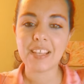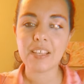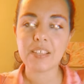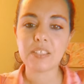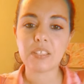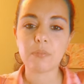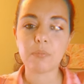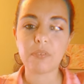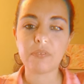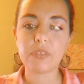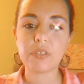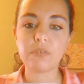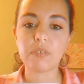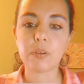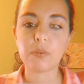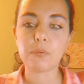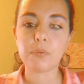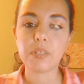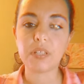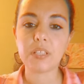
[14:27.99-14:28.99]
Some of you
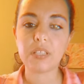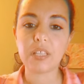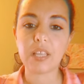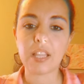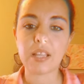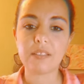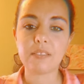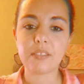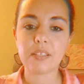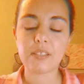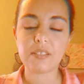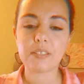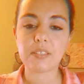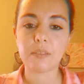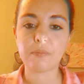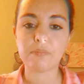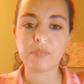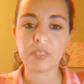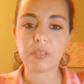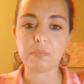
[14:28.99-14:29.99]
are really ending
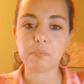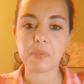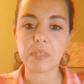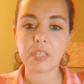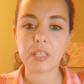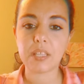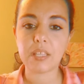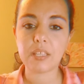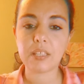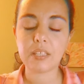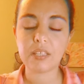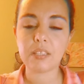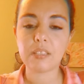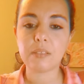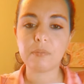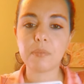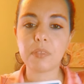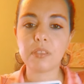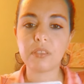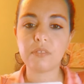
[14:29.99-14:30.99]
something big in
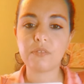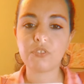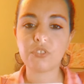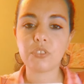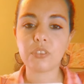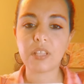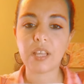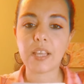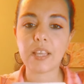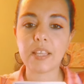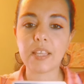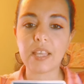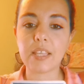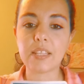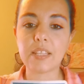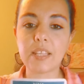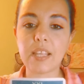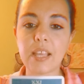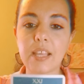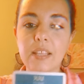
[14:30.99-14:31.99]
the month of July,
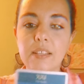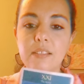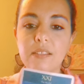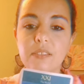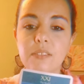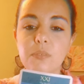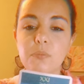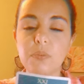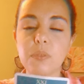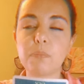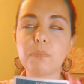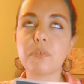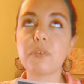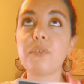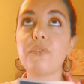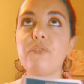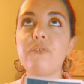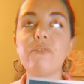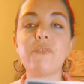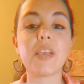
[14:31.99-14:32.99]
and it ends with
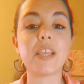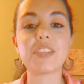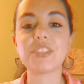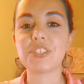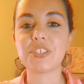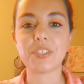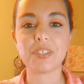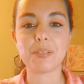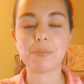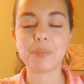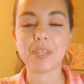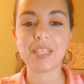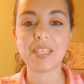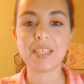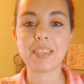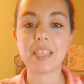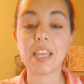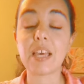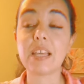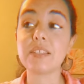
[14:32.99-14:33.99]
perfection,
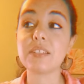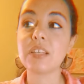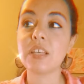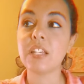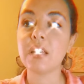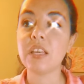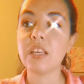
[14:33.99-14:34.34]
meaning that